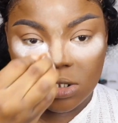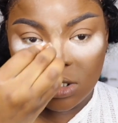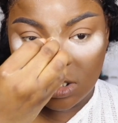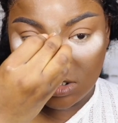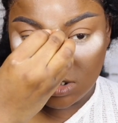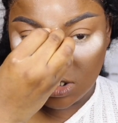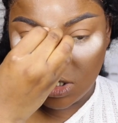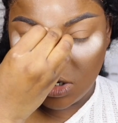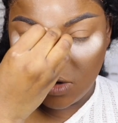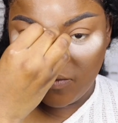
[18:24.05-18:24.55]
They
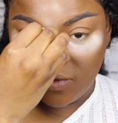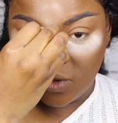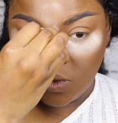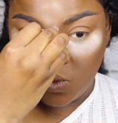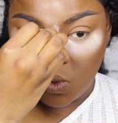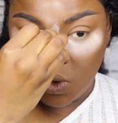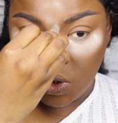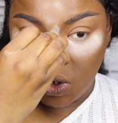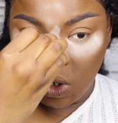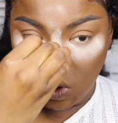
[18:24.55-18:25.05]
took over the
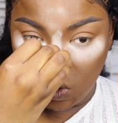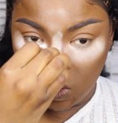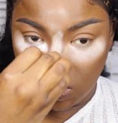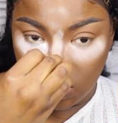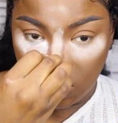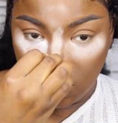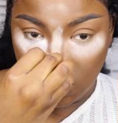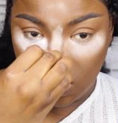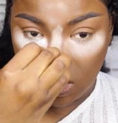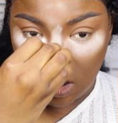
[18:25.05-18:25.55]
world,
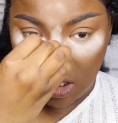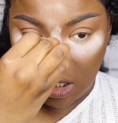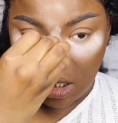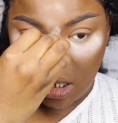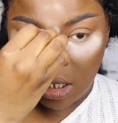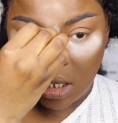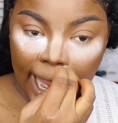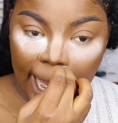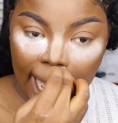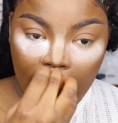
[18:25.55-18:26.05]
okay?
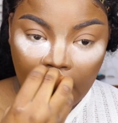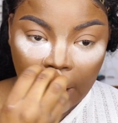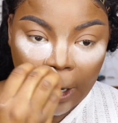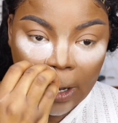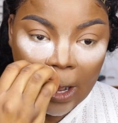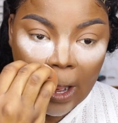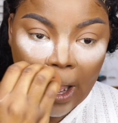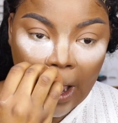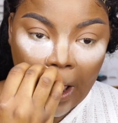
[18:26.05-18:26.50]
And